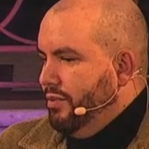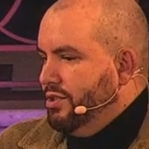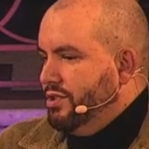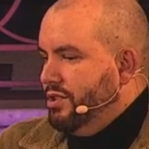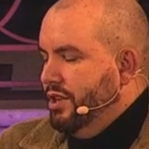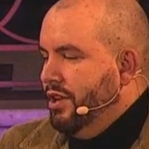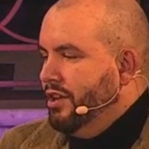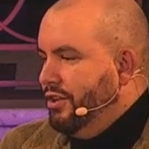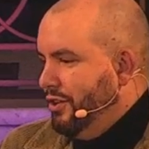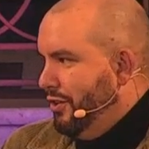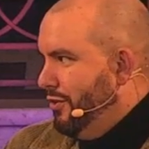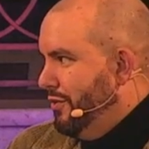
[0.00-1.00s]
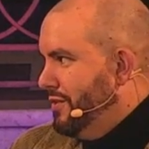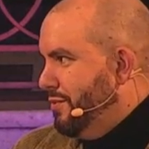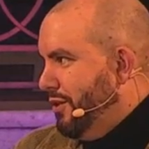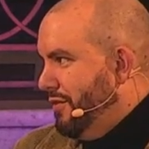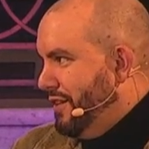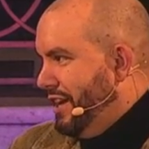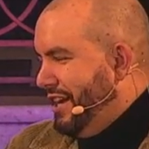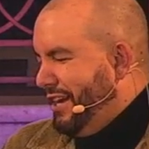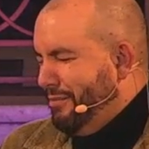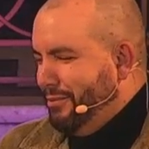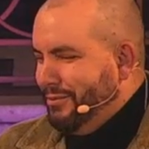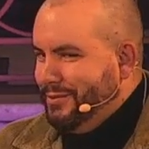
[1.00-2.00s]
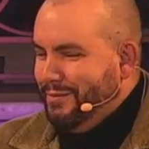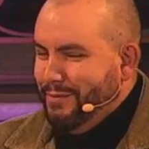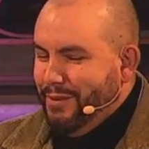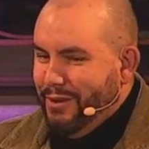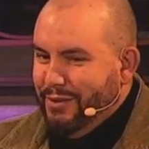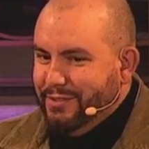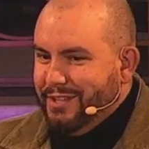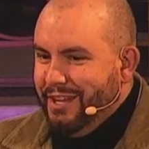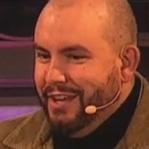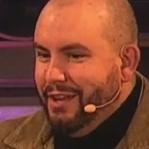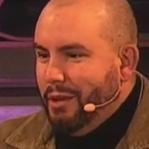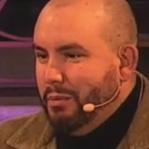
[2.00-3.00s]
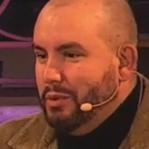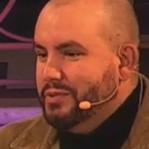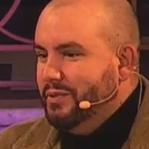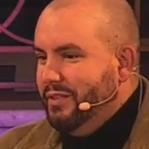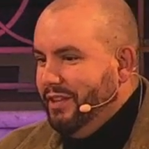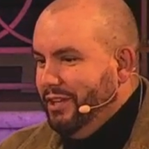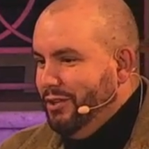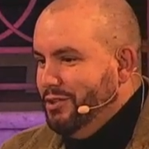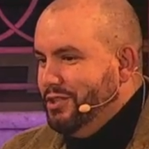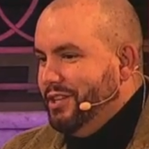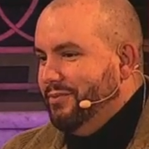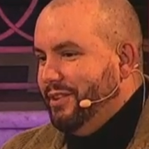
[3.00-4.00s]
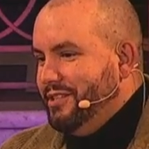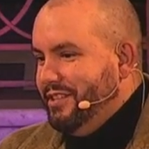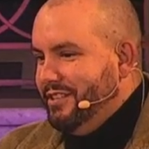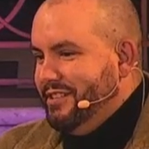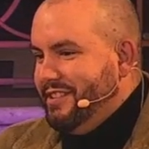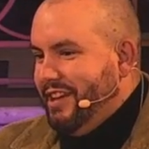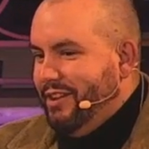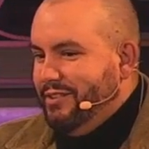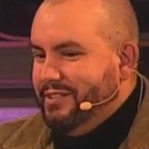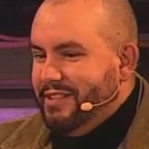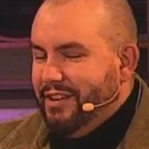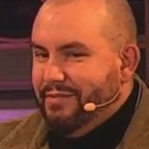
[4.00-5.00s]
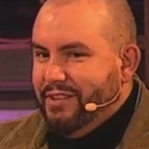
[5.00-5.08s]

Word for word: which you know is one of the gay capitals of the world. I'm also a theologian in residence now in San